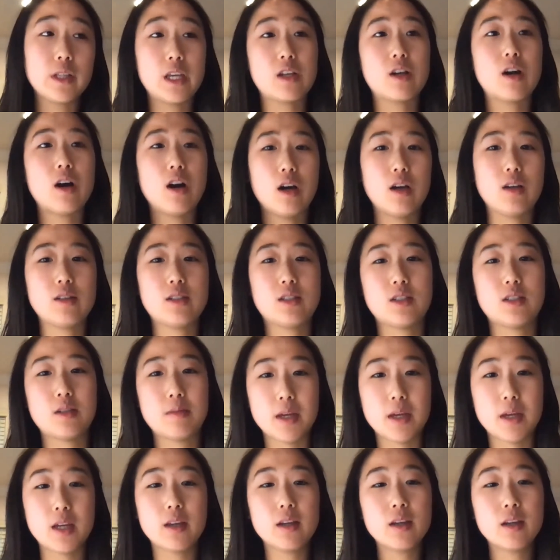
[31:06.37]
calls to
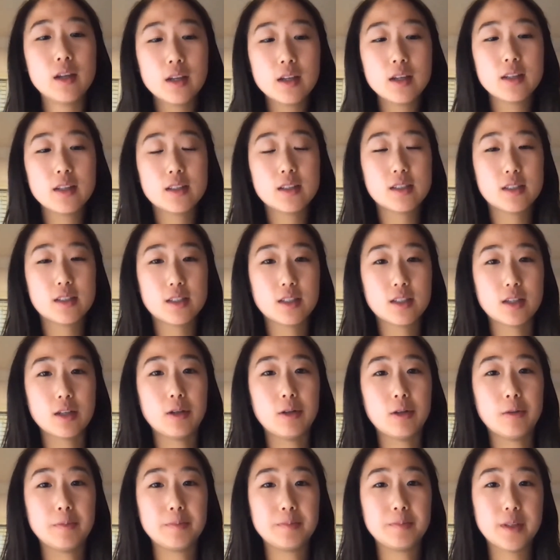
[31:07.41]
me.
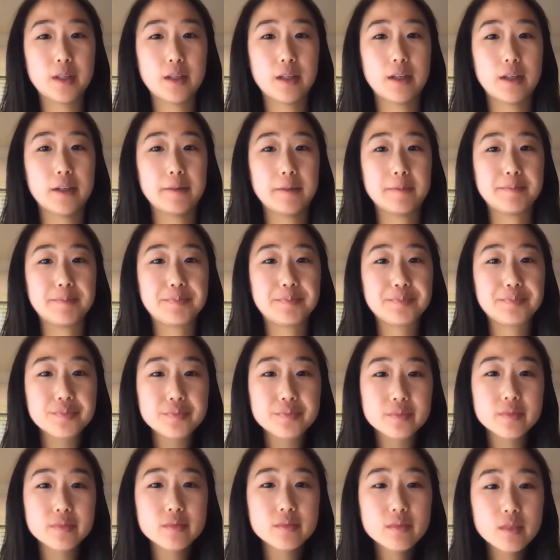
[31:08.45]
So
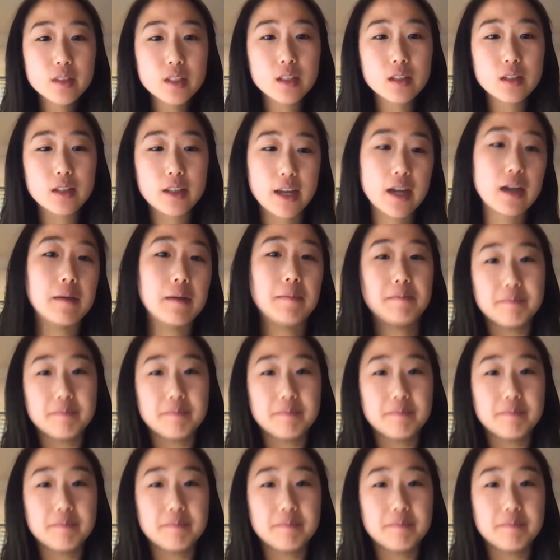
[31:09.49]
yeah.